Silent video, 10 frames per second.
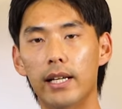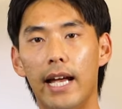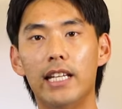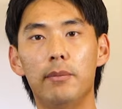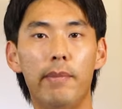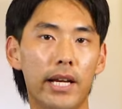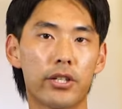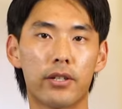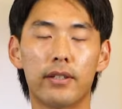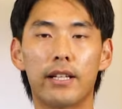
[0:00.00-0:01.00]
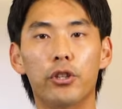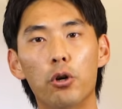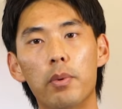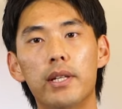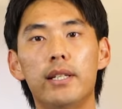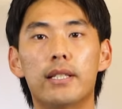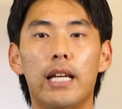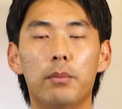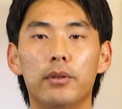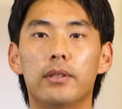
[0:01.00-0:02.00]
And he makes sure that nobody is
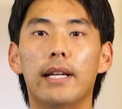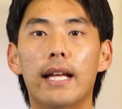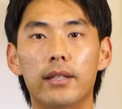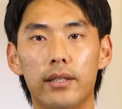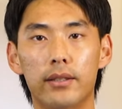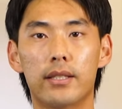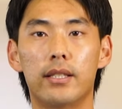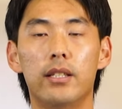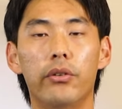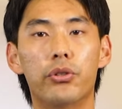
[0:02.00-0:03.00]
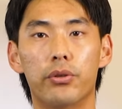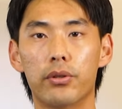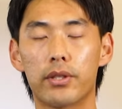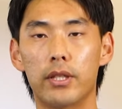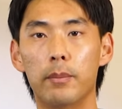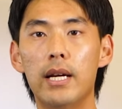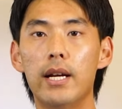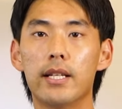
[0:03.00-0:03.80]
able to enter the city of Jerusalem